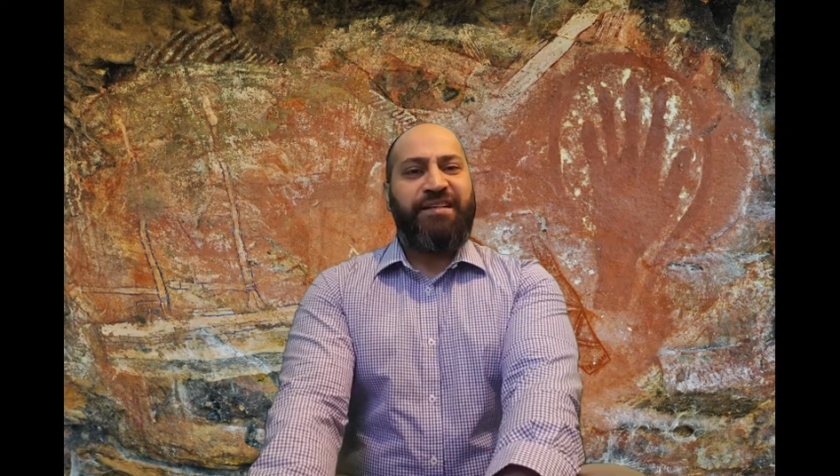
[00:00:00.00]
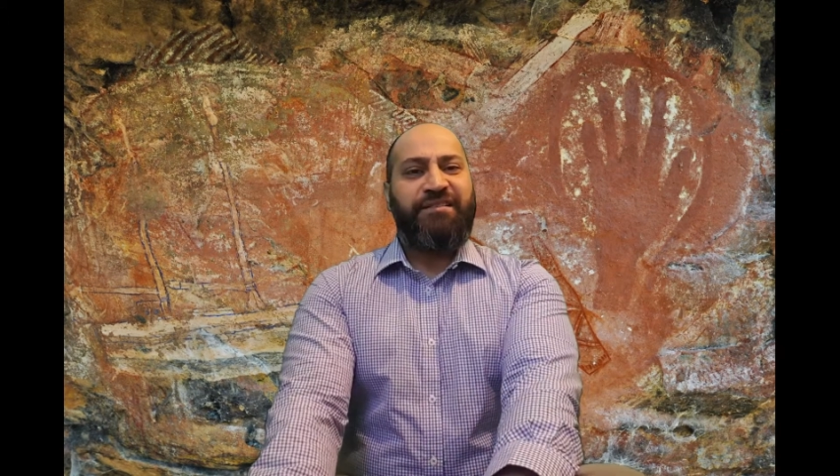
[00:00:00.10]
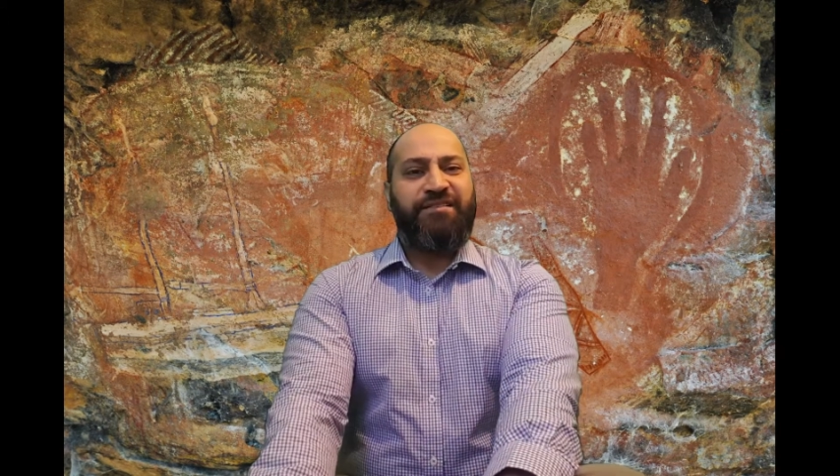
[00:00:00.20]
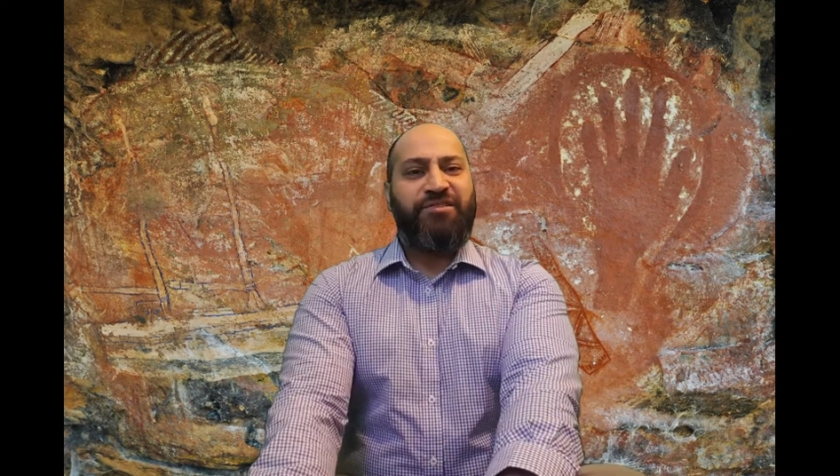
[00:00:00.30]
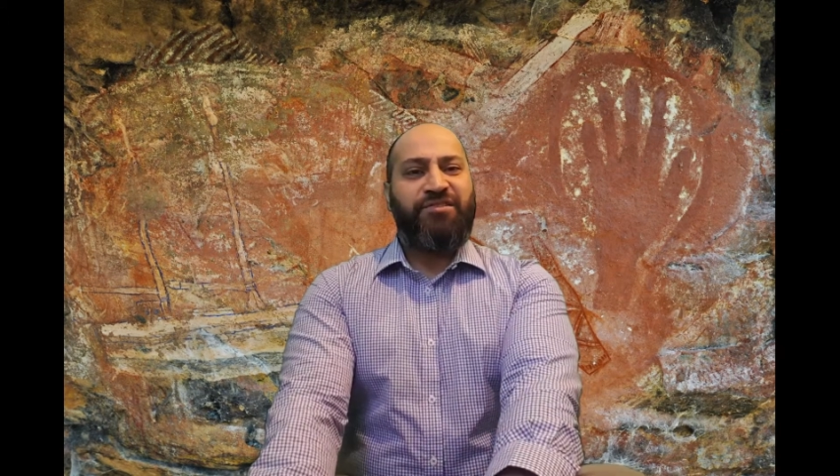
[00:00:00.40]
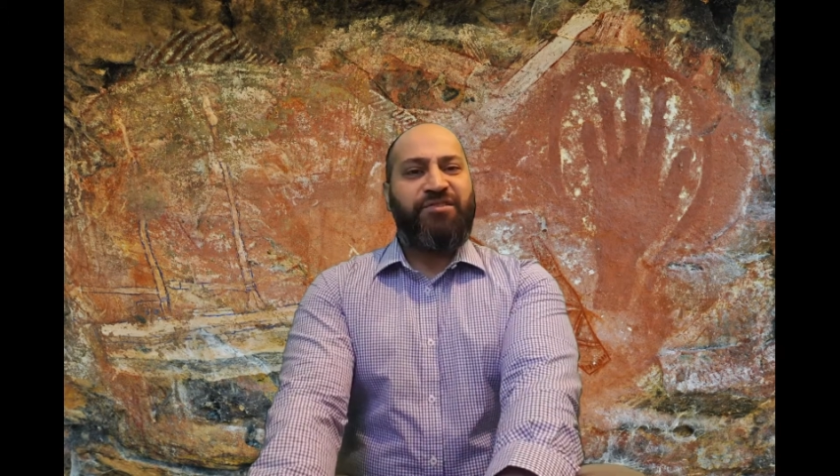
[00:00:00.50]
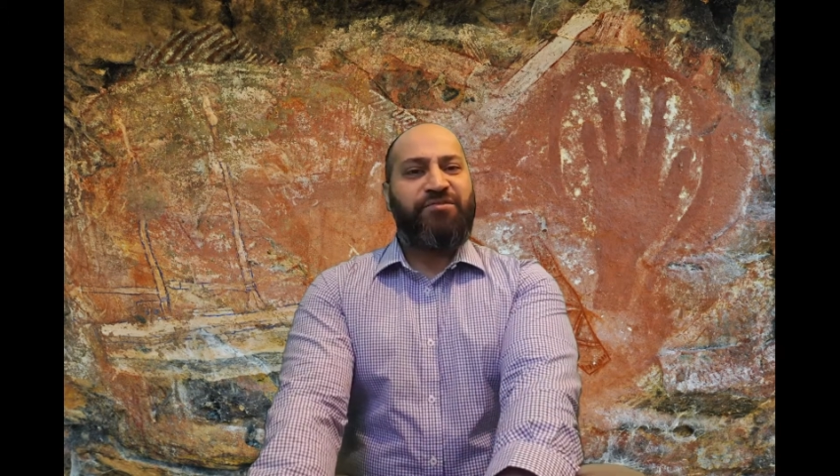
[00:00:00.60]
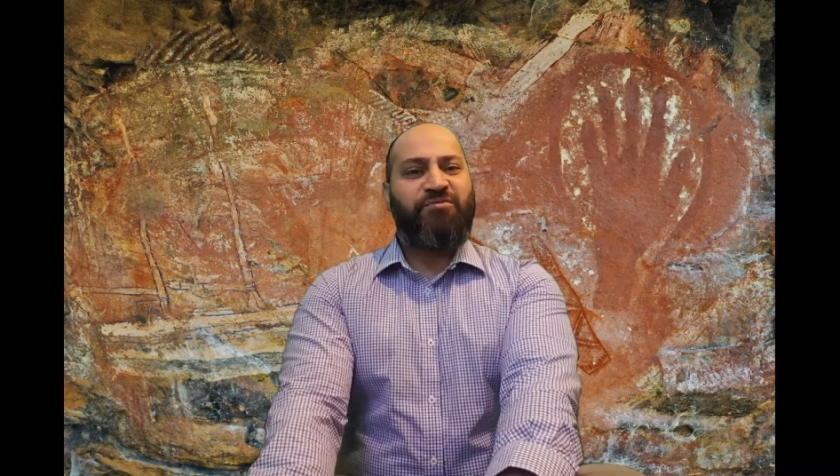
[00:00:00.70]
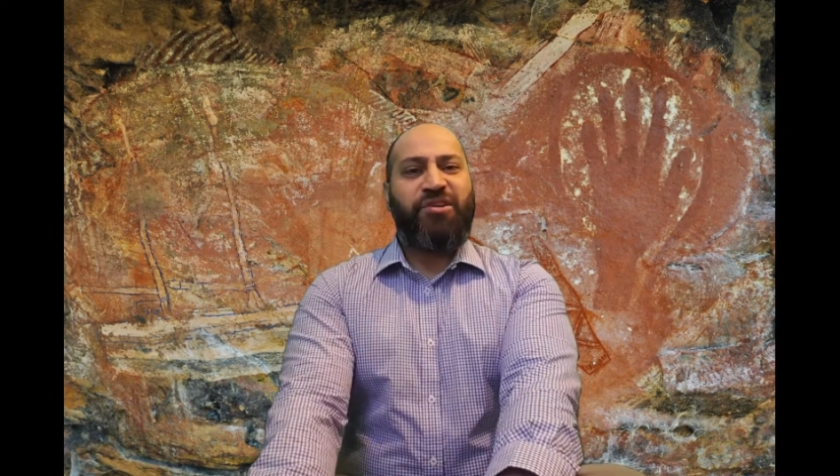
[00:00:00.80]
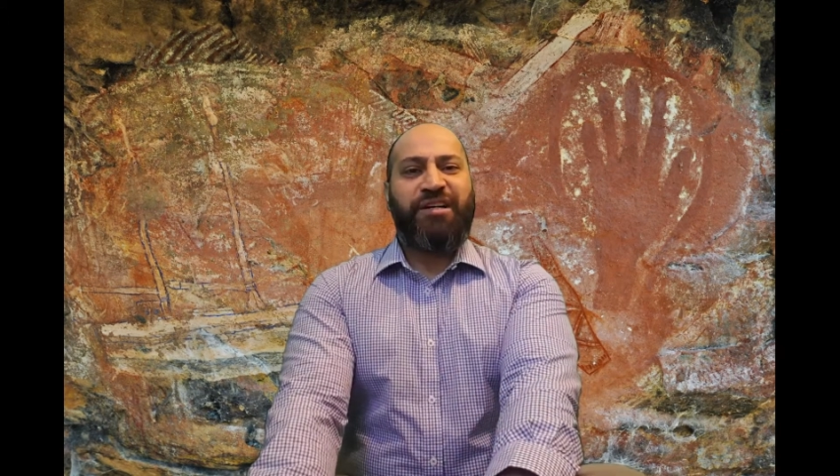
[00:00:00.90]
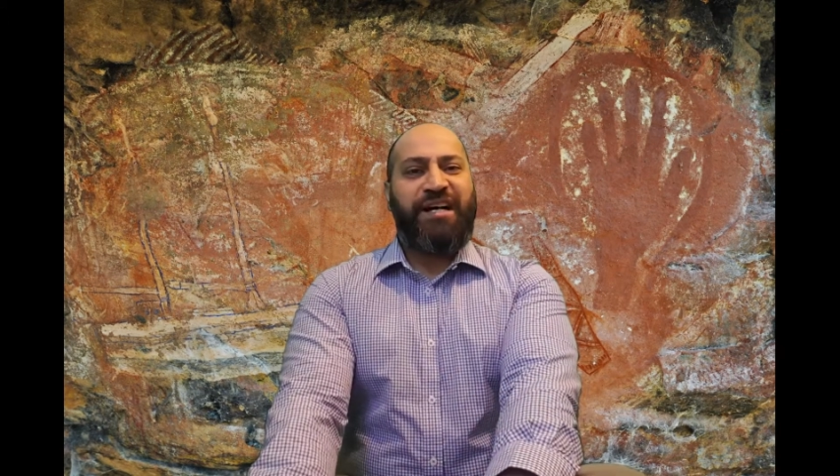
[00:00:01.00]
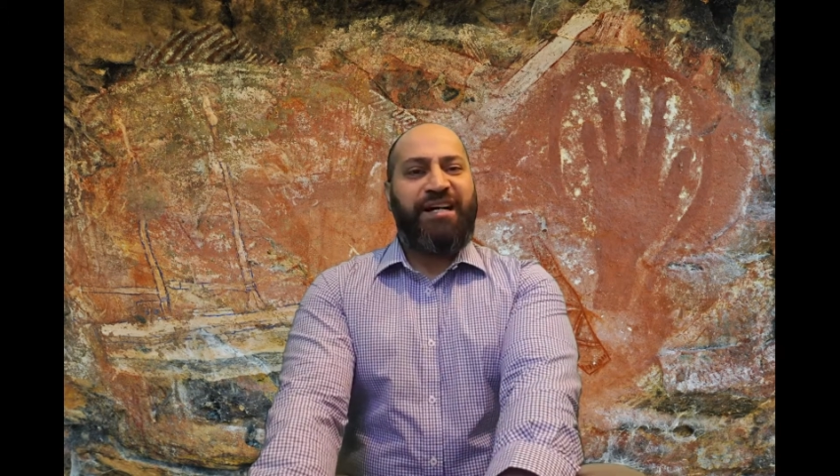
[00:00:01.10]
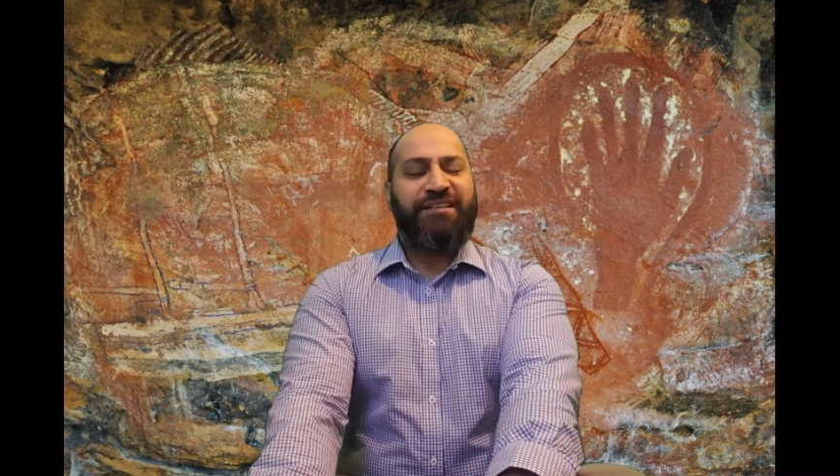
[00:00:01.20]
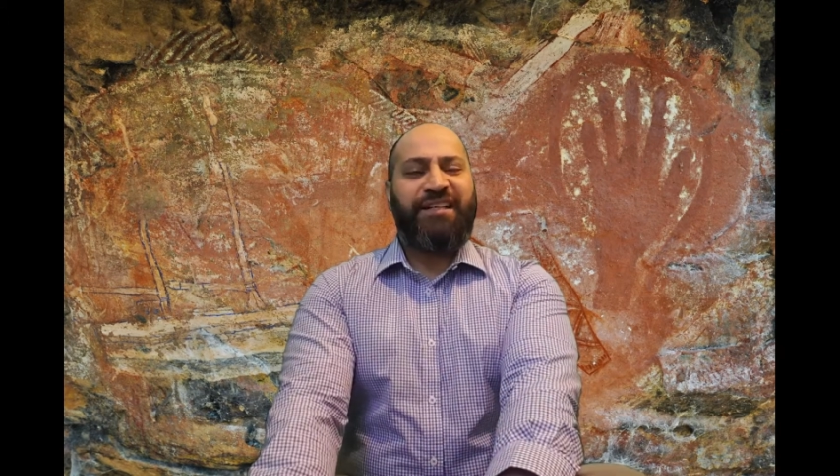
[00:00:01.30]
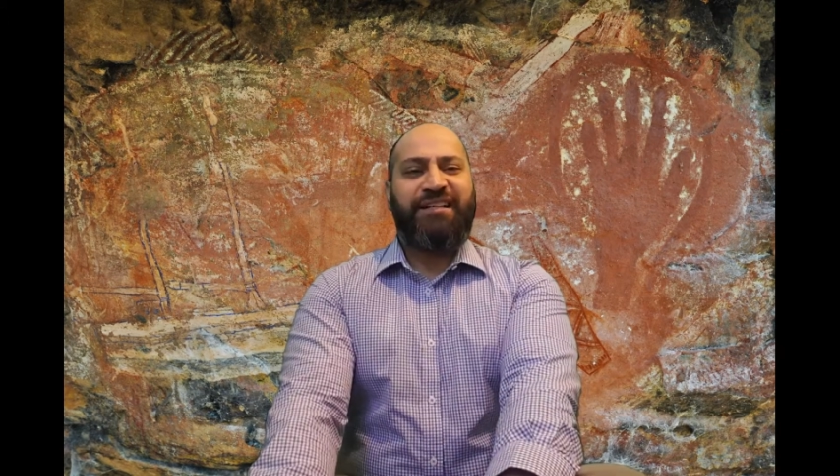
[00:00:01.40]
indigenous rock
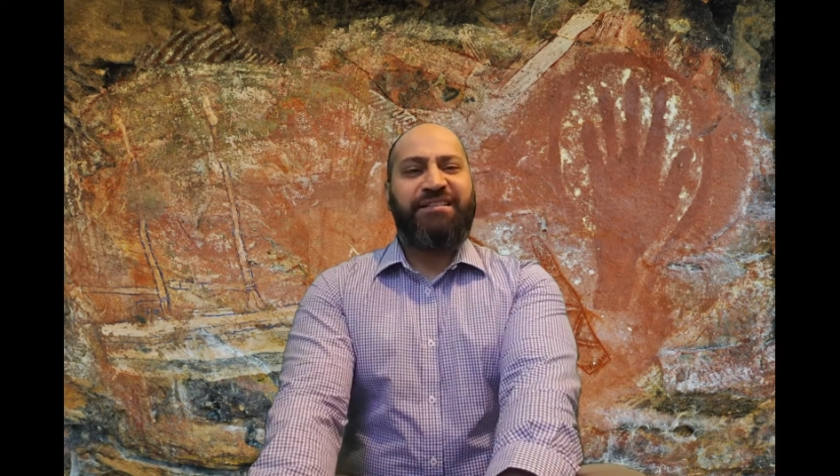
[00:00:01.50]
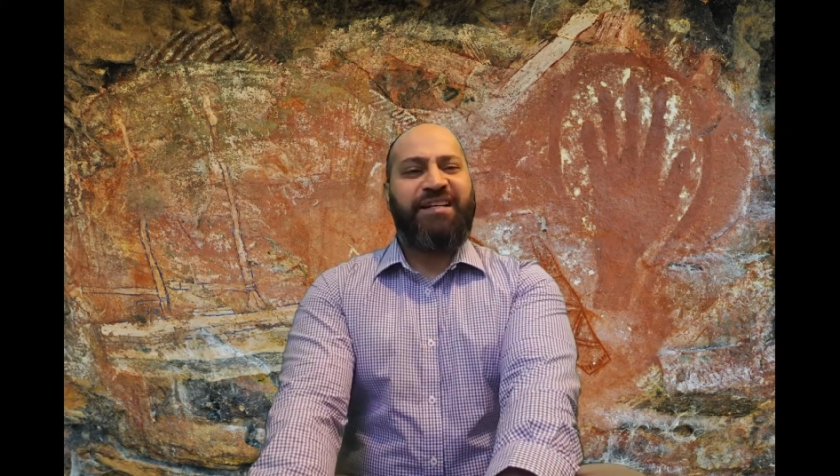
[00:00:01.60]
art that can